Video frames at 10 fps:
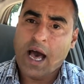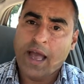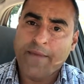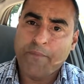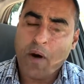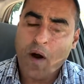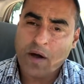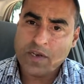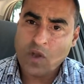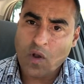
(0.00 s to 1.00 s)

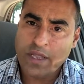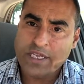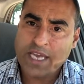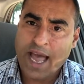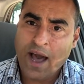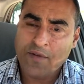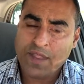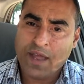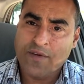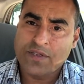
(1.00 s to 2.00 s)
impart knowledge
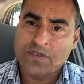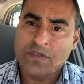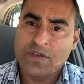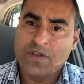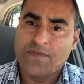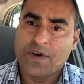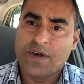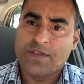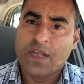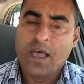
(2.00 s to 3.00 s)
out there into the
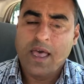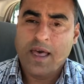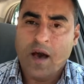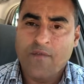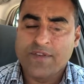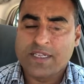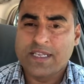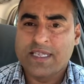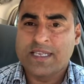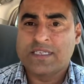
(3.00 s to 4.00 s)
universe.
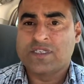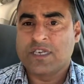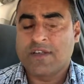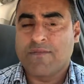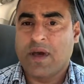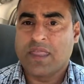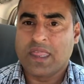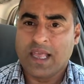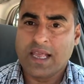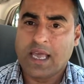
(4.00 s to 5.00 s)
Obviously, this is just my
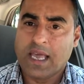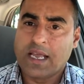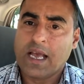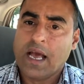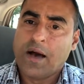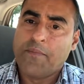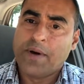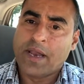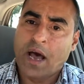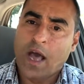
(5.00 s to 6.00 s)
thinking,
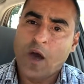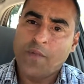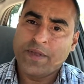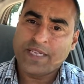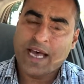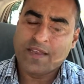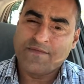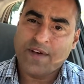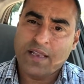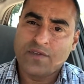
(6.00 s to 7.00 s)
but I hope it's
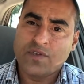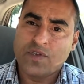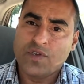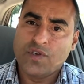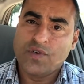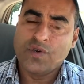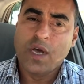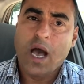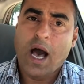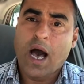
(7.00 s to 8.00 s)
adding value to you.
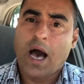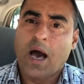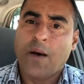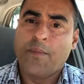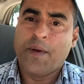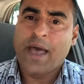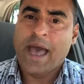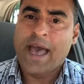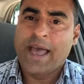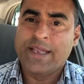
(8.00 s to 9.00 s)

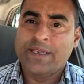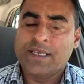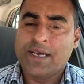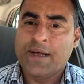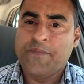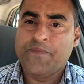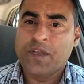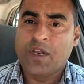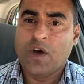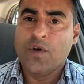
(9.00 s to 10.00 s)
And
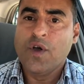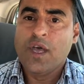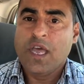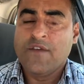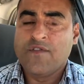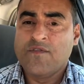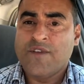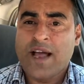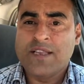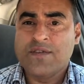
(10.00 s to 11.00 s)
you know, if you
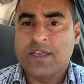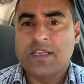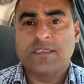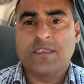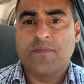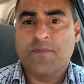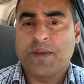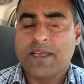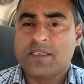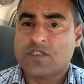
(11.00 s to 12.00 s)
value this,
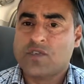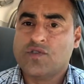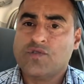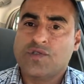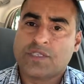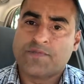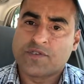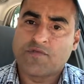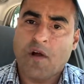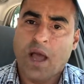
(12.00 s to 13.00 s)
please do
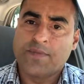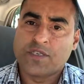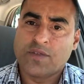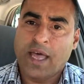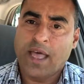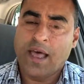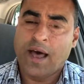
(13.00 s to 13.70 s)
subscribe so that